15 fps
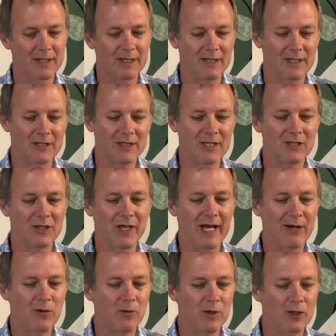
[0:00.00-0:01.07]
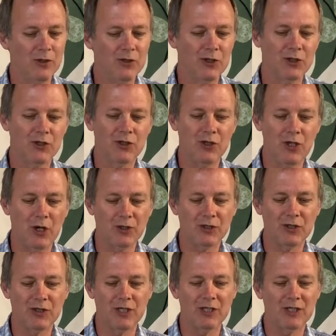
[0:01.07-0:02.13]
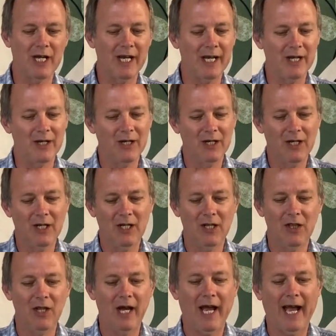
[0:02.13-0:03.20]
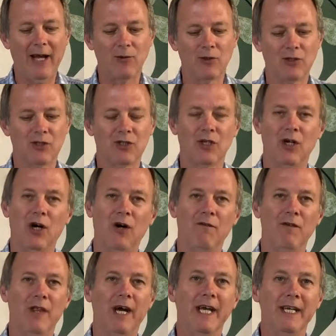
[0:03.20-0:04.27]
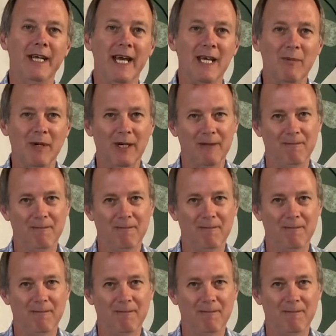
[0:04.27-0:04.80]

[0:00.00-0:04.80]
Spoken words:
It says, "Thou dost not desire the house of thy neighbour."